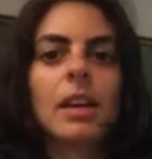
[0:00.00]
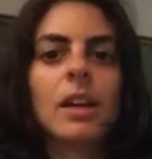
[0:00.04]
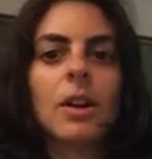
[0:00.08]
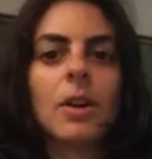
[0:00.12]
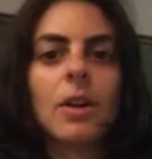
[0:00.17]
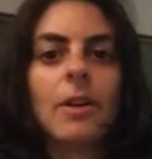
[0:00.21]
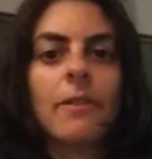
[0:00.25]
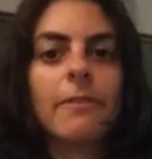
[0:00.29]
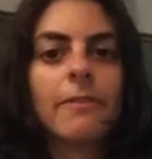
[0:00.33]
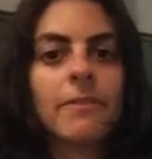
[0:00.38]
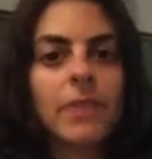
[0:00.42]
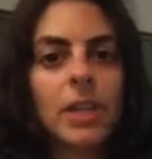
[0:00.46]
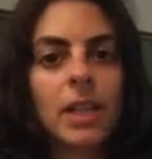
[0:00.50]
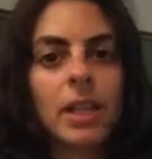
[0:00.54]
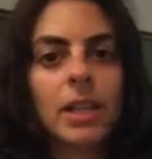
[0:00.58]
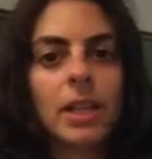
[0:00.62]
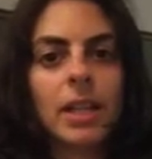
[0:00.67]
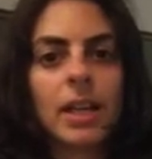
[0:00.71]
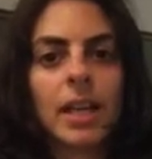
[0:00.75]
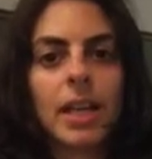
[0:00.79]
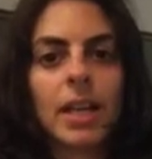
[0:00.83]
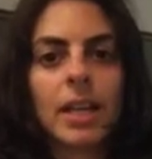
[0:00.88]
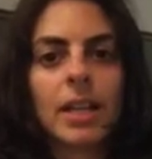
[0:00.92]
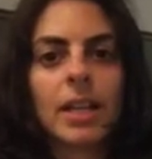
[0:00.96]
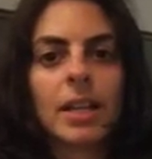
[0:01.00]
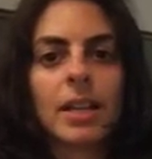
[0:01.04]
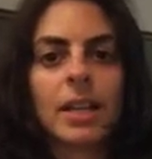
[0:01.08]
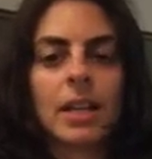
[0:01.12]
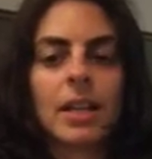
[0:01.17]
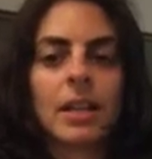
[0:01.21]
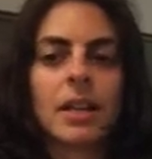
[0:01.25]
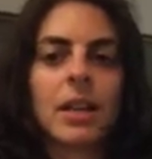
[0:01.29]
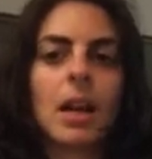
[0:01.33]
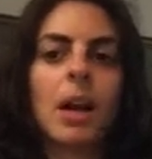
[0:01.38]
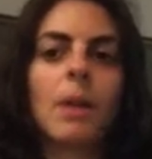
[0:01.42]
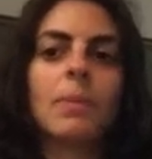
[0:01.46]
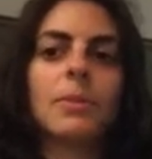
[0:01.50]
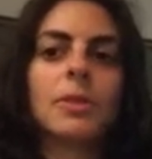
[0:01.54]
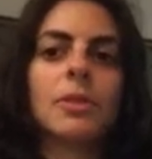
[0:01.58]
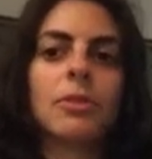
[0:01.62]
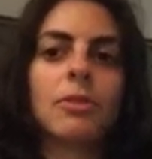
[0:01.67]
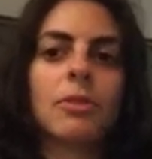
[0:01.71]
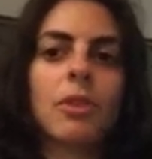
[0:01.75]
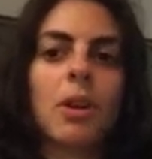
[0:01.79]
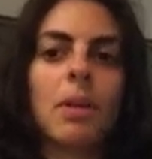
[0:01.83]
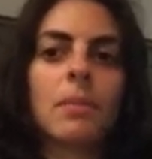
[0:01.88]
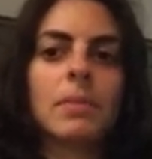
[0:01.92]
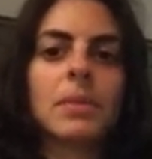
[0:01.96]
or feeling that comes
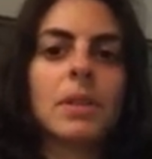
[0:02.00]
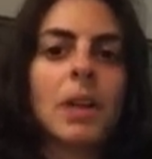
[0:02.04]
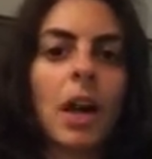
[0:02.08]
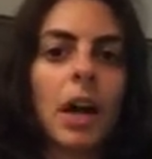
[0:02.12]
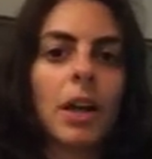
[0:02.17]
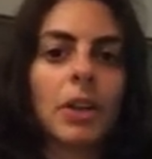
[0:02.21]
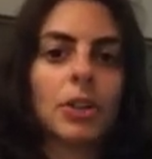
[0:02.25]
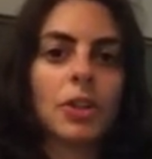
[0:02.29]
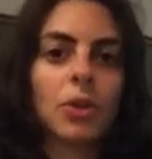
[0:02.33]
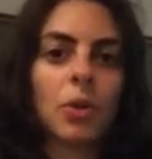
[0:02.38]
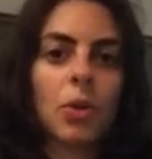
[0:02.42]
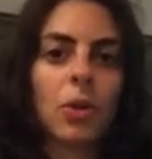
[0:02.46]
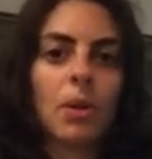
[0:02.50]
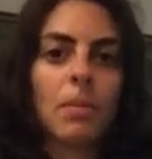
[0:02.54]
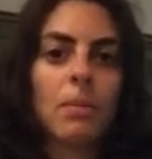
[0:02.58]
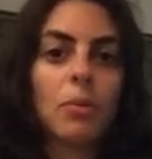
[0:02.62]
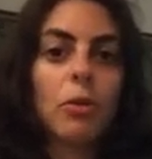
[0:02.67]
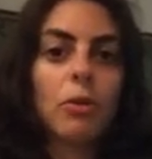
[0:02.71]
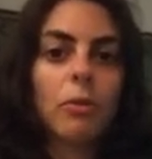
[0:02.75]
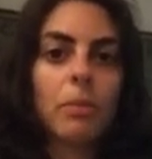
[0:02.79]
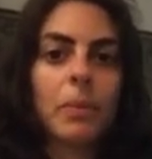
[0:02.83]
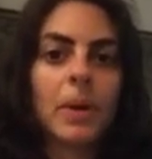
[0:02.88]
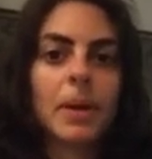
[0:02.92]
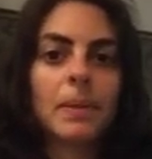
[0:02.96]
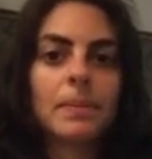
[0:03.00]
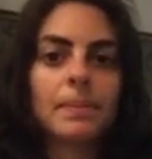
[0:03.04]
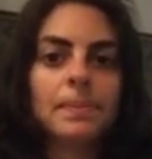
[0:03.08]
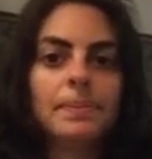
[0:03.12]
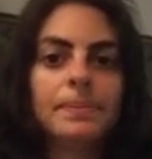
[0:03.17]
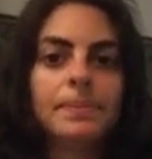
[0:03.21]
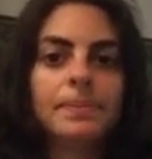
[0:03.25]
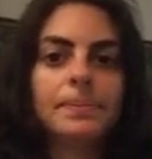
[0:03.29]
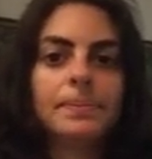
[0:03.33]
from touch or movement.